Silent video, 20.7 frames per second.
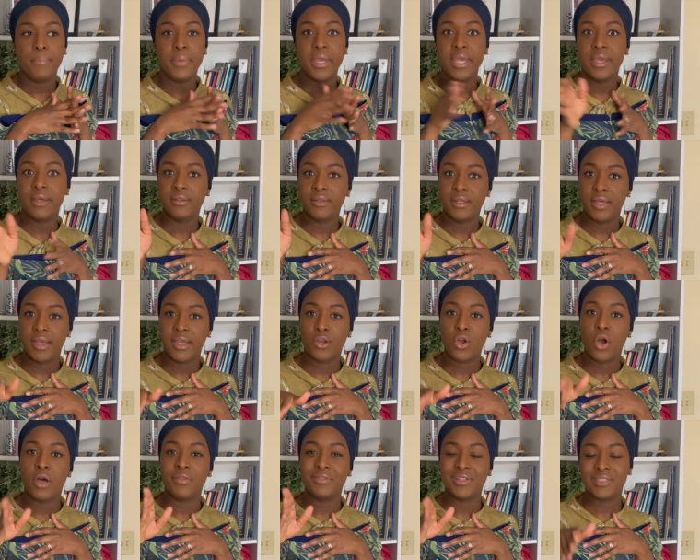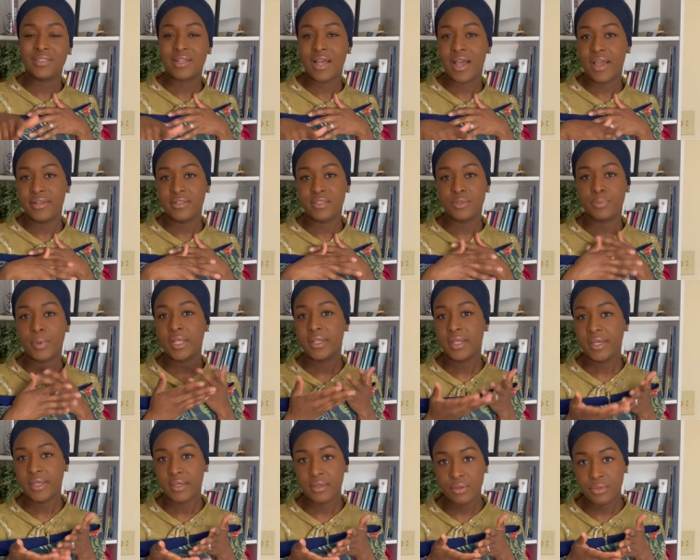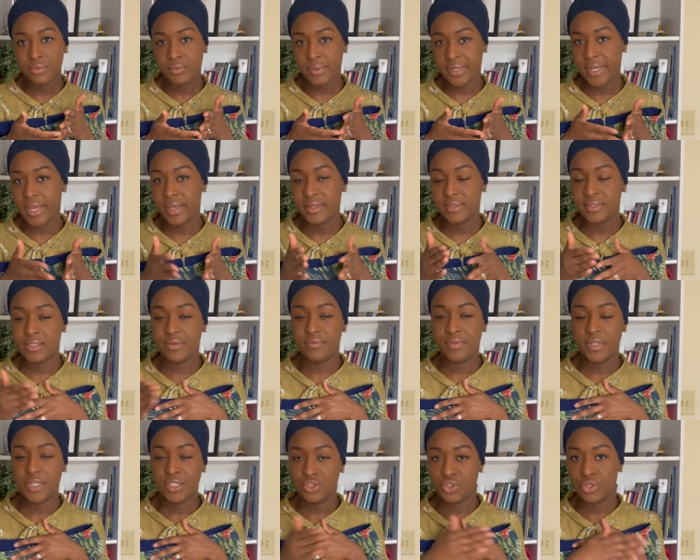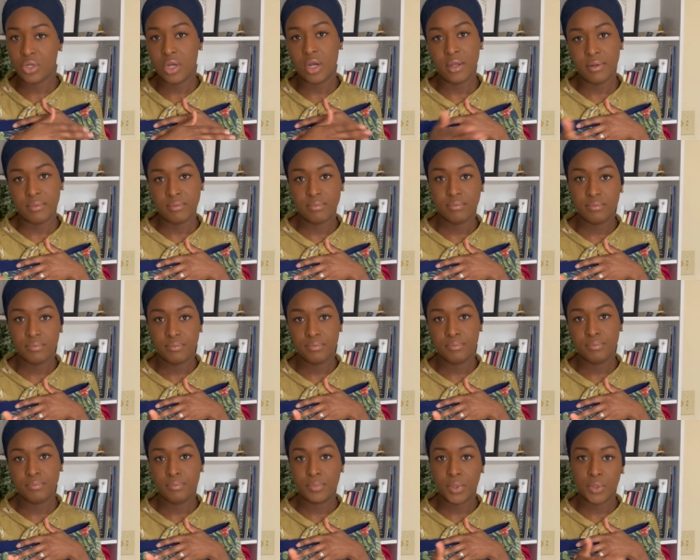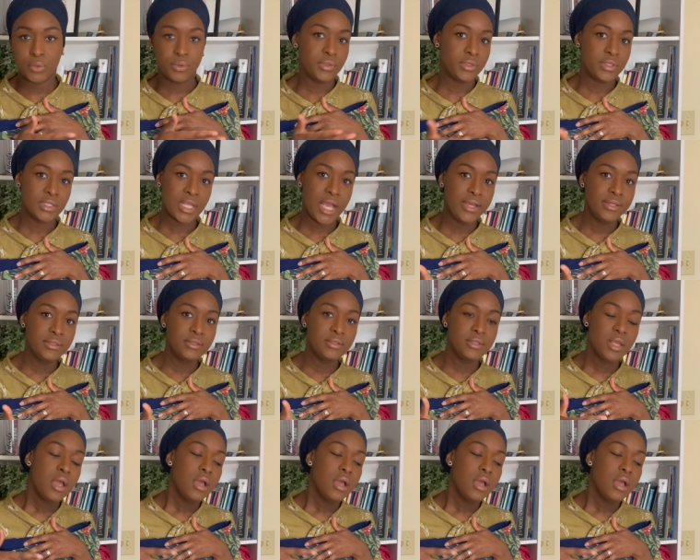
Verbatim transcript: pant leg on the sides by like 3 eighths of an inch on both sides.